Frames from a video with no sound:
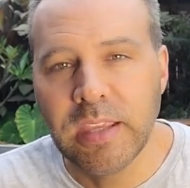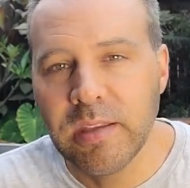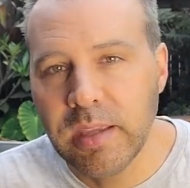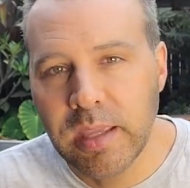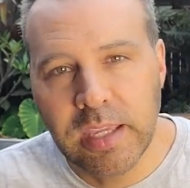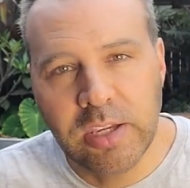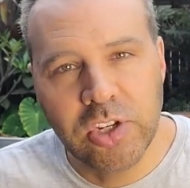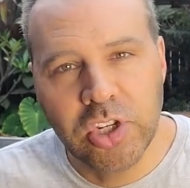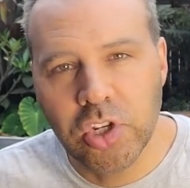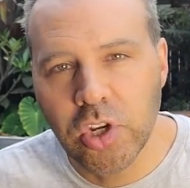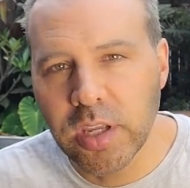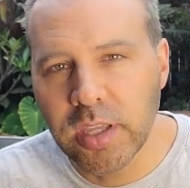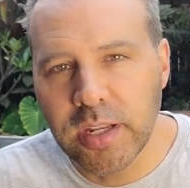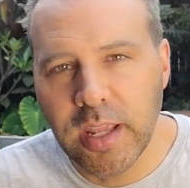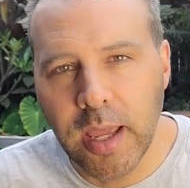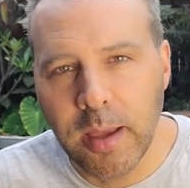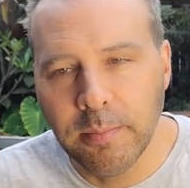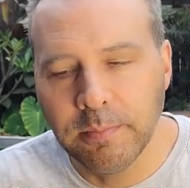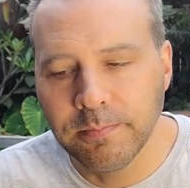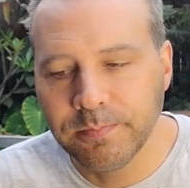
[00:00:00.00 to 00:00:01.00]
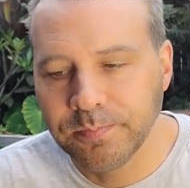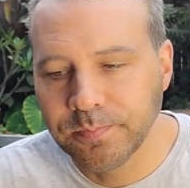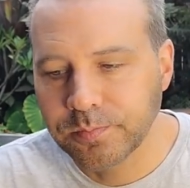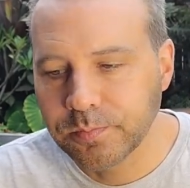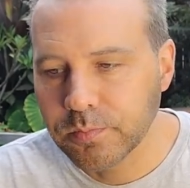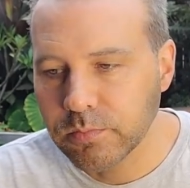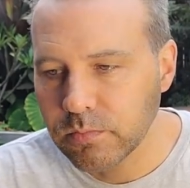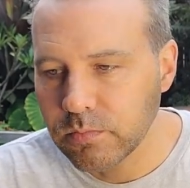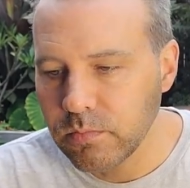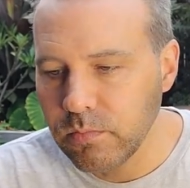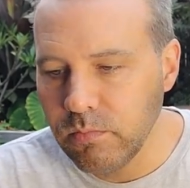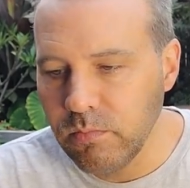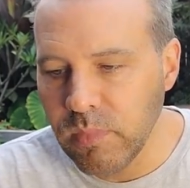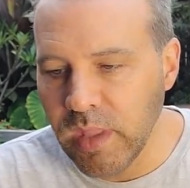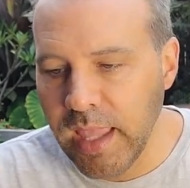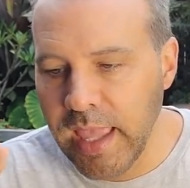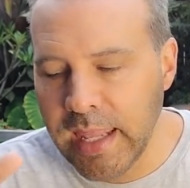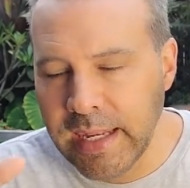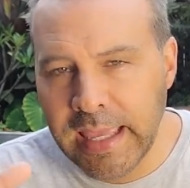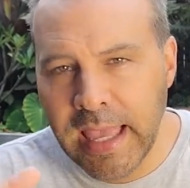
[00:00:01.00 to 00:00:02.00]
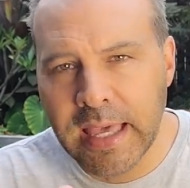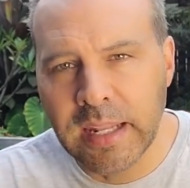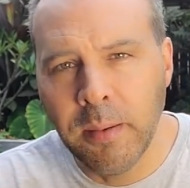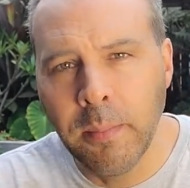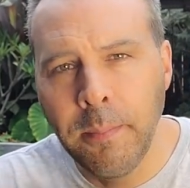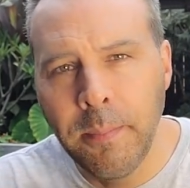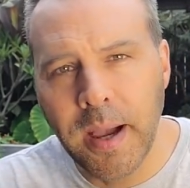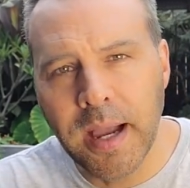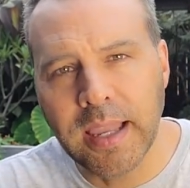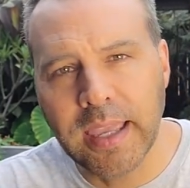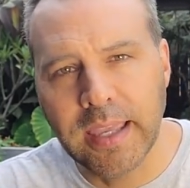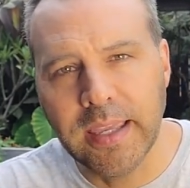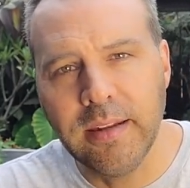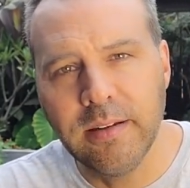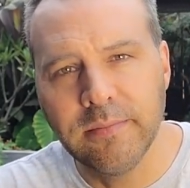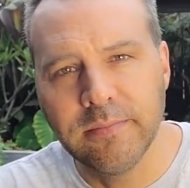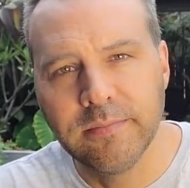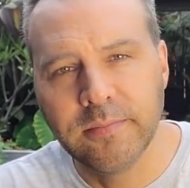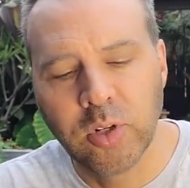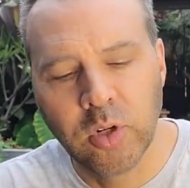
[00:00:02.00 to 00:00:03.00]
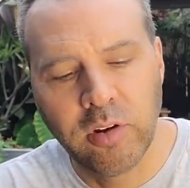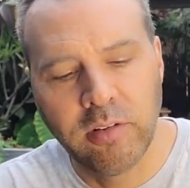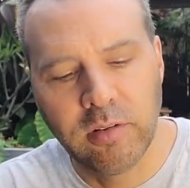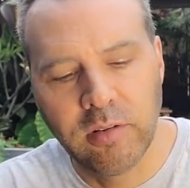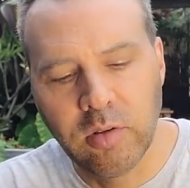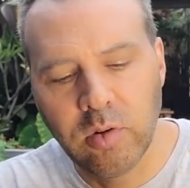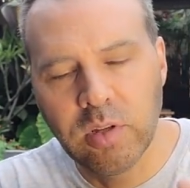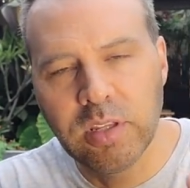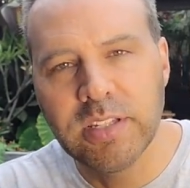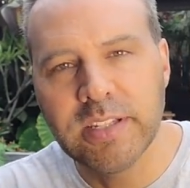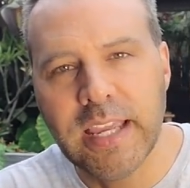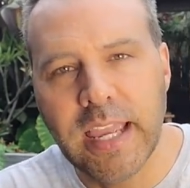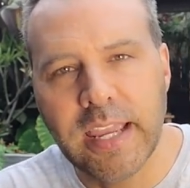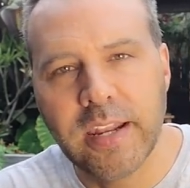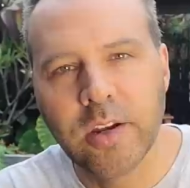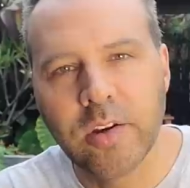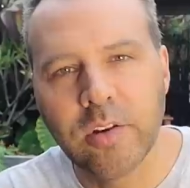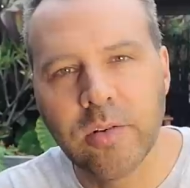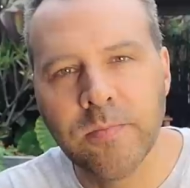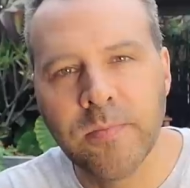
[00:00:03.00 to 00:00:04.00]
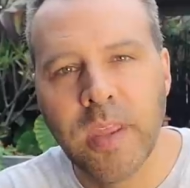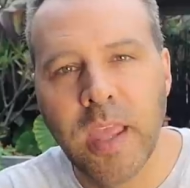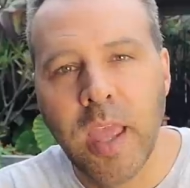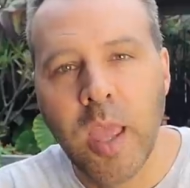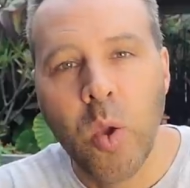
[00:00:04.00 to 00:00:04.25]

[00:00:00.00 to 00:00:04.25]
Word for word: He, he shook it up and he had a bucket or a little container